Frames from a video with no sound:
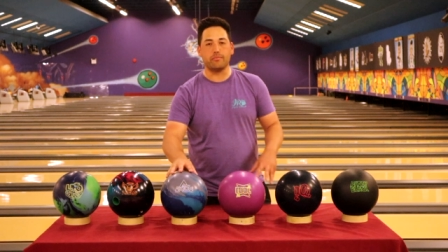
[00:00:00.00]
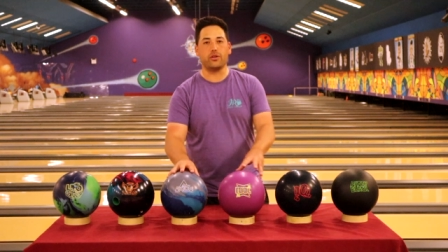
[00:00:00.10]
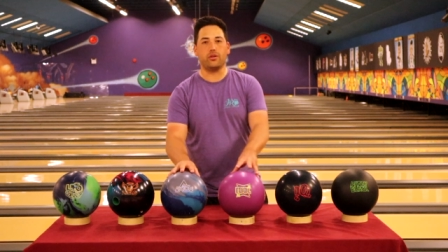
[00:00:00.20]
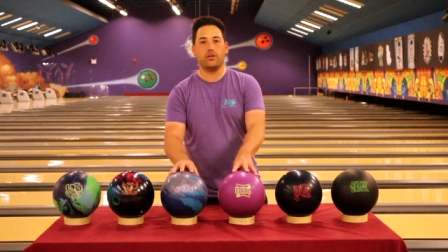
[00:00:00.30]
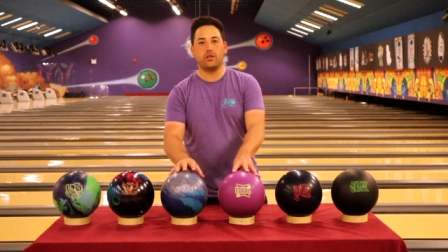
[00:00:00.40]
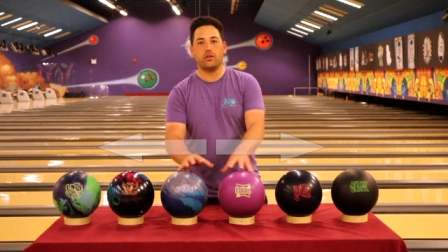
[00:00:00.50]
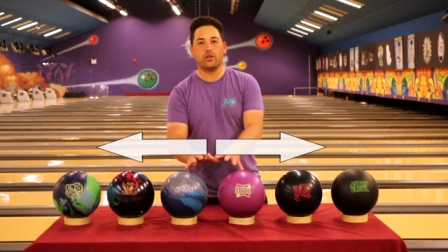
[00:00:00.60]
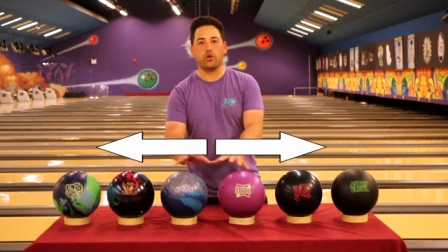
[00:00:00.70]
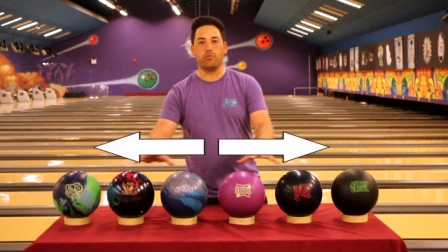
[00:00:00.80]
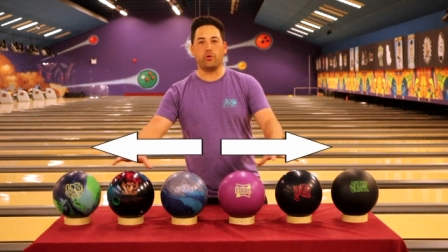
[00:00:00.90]
the middle
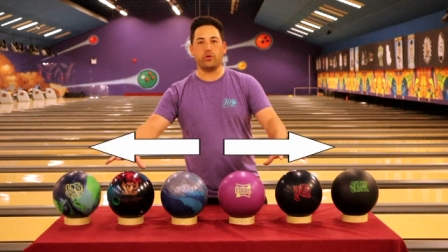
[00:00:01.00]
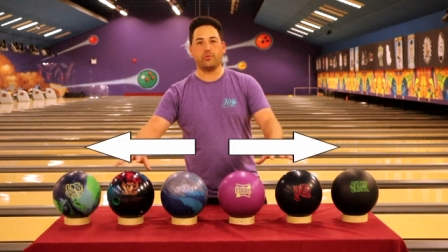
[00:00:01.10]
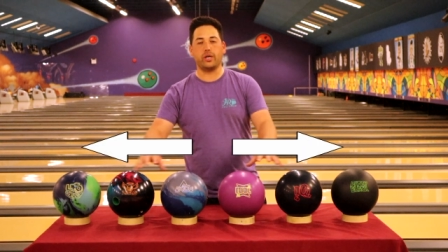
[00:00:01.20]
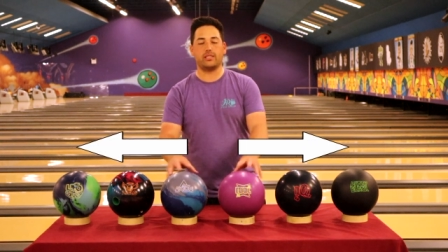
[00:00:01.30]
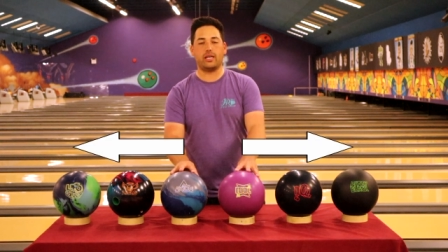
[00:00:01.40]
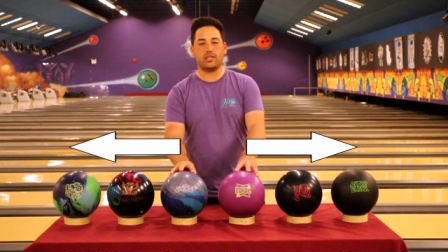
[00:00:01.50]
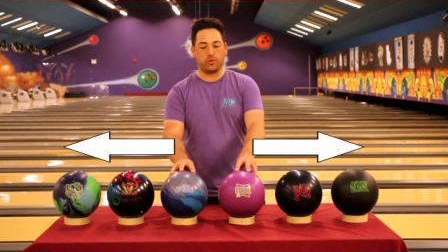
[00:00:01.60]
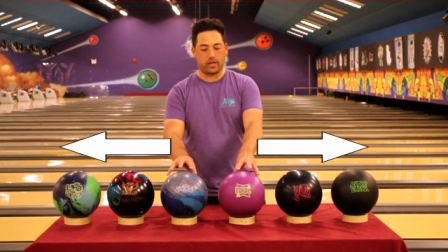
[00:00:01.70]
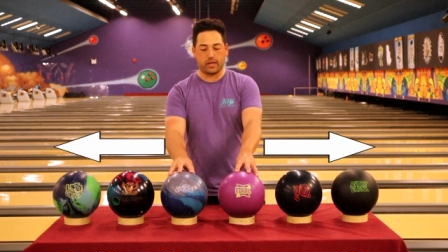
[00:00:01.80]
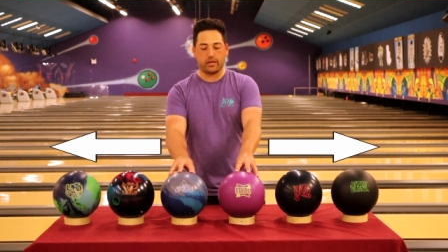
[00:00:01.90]
go both ways. That's
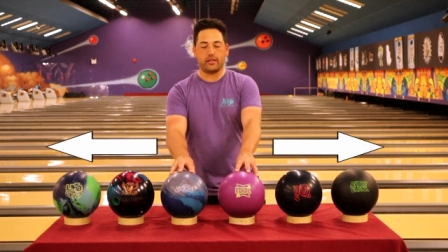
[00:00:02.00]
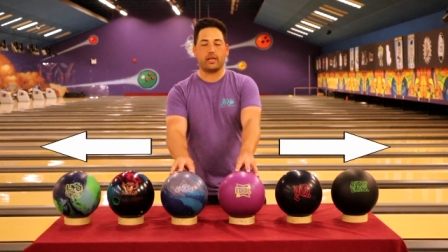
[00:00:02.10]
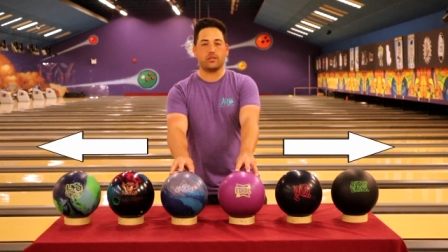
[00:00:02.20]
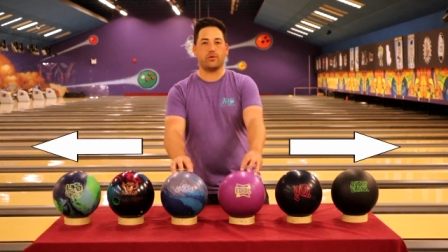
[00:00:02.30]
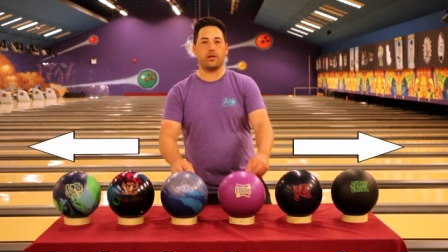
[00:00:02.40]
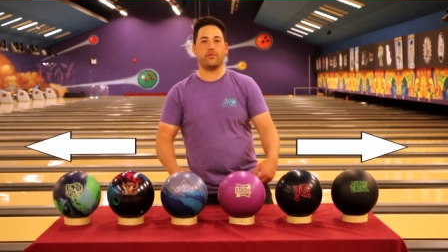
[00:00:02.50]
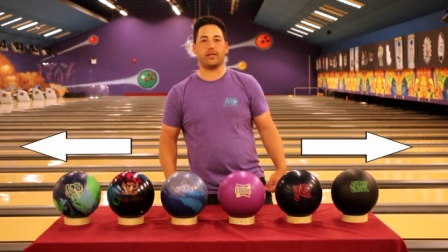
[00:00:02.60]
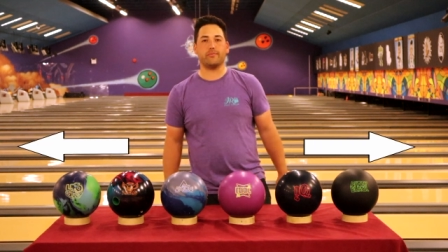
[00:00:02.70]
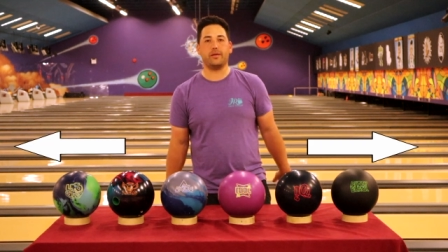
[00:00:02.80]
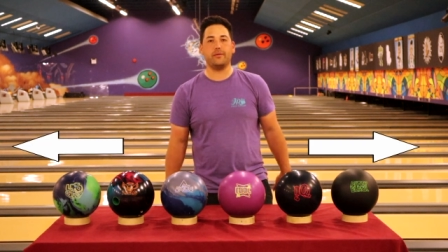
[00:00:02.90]
what I that's what I
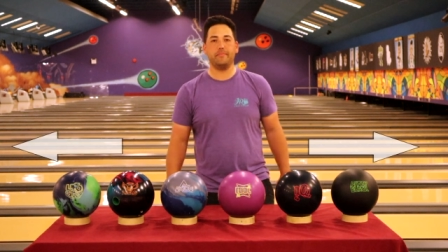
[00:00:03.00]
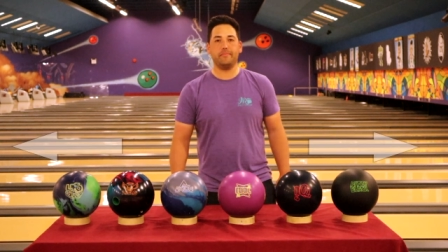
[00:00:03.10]
recommend.